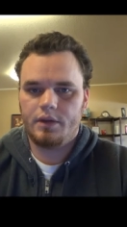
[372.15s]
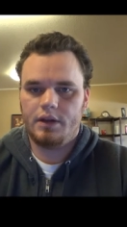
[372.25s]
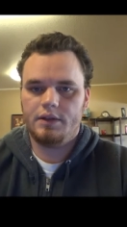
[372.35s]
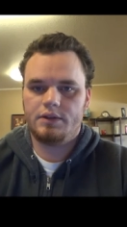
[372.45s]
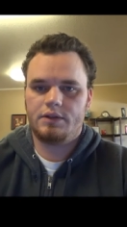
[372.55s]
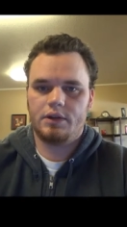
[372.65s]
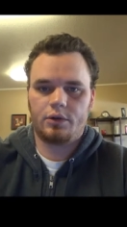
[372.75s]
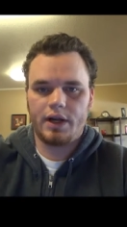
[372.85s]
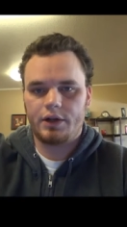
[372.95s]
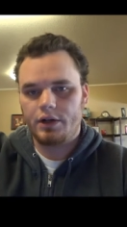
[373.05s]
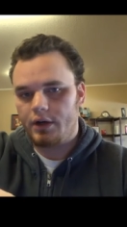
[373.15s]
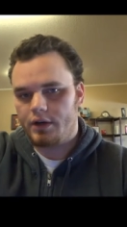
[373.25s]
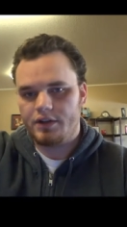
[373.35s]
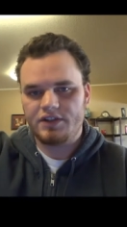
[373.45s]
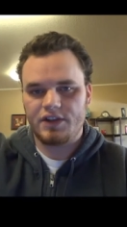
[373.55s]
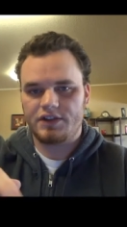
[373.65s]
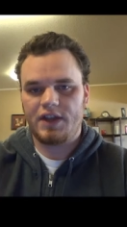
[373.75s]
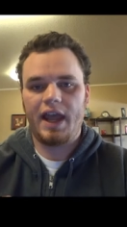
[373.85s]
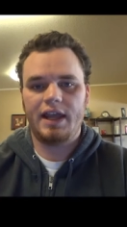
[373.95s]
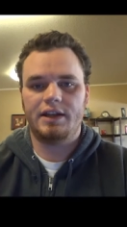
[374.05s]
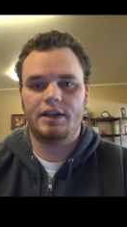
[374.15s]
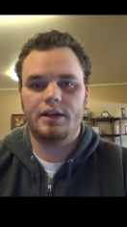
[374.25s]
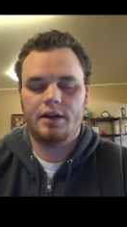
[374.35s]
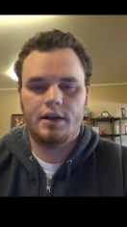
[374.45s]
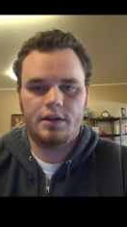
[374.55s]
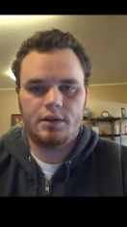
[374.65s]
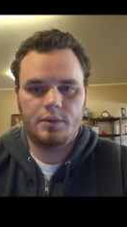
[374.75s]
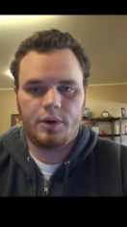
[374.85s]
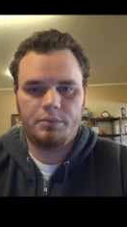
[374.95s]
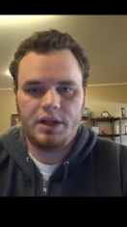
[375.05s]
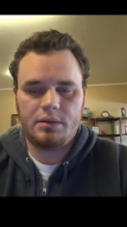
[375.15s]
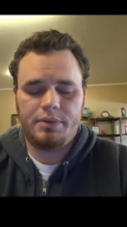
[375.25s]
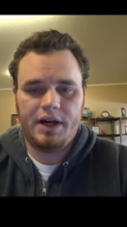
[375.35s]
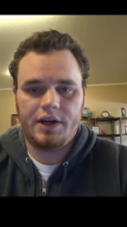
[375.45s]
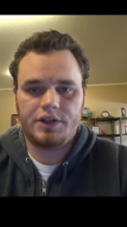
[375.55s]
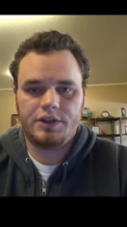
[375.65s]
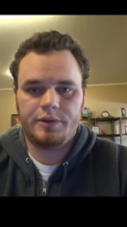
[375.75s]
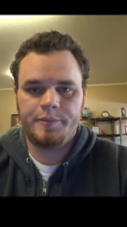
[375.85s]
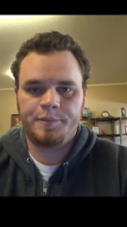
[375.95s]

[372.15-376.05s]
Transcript: Is the greater society the one being punished?